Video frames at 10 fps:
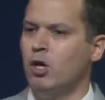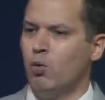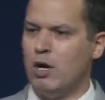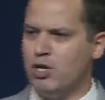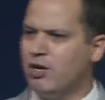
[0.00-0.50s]

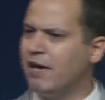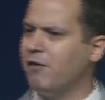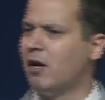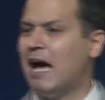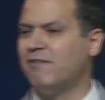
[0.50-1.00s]
When you give
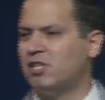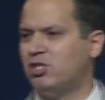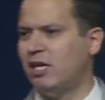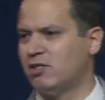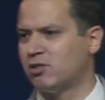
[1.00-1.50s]
your life to
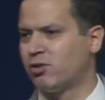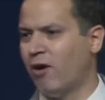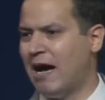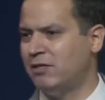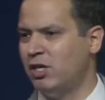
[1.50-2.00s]
Jesus
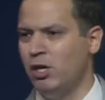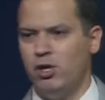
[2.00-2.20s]
Christ,